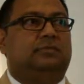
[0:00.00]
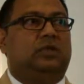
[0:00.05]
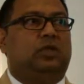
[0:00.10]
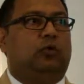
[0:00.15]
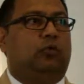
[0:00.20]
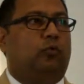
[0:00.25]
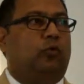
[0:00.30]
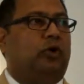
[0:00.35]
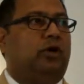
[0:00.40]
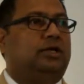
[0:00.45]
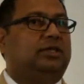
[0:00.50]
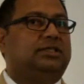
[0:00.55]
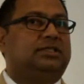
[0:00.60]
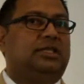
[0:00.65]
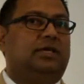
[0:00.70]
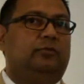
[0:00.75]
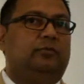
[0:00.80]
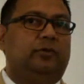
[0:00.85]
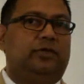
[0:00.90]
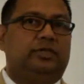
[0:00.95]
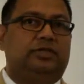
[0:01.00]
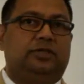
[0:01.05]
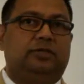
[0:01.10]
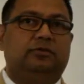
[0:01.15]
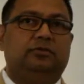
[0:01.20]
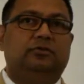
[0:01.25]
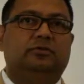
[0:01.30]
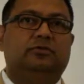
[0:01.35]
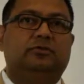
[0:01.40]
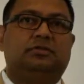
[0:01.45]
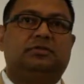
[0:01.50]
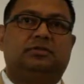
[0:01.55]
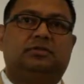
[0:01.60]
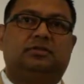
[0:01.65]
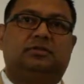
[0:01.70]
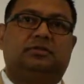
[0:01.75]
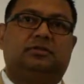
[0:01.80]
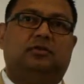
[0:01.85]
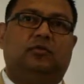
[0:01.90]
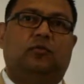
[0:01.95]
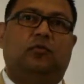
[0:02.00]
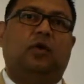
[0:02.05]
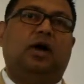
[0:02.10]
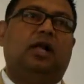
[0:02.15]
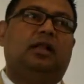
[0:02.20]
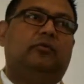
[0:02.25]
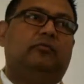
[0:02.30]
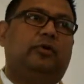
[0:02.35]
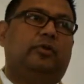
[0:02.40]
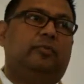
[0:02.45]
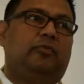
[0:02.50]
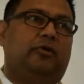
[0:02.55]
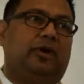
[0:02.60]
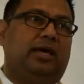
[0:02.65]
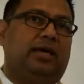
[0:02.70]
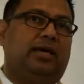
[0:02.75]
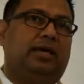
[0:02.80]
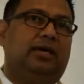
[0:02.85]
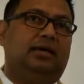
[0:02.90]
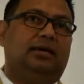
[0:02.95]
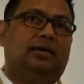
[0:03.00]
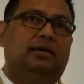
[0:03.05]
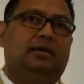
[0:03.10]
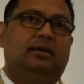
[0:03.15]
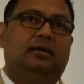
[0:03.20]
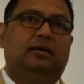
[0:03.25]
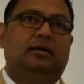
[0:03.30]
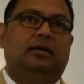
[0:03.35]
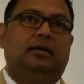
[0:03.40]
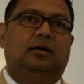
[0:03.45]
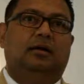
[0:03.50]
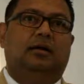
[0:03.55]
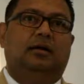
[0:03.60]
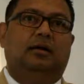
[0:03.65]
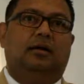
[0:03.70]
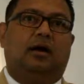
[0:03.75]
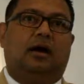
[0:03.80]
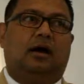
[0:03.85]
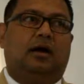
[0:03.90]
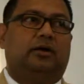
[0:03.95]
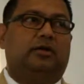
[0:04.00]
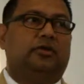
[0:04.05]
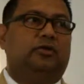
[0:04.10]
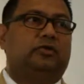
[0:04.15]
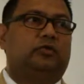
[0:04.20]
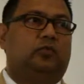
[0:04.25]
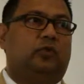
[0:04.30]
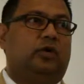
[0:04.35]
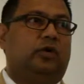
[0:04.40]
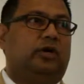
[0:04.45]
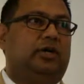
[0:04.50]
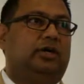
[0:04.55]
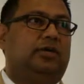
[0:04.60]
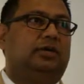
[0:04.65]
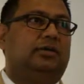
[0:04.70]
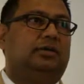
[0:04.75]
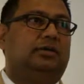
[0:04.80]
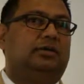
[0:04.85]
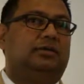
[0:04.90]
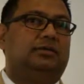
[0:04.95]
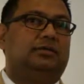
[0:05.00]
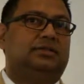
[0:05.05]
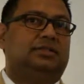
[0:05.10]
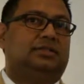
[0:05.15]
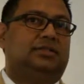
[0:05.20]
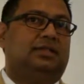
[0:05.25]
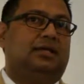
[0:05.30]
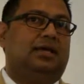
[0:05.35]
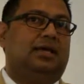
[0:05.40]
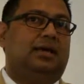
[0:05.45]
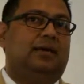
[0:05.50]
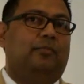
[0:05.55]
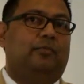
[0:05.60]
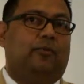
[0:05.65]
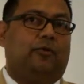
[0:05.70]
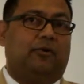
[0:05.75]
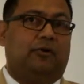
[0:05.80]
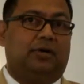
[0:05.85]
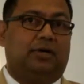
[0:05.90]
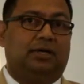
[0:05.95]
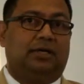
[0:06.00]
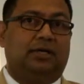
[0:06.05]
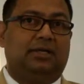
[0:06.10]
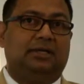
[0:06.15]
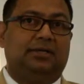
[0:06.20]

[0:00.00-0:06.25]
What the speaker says: The words that we choose while we pray, are those words important?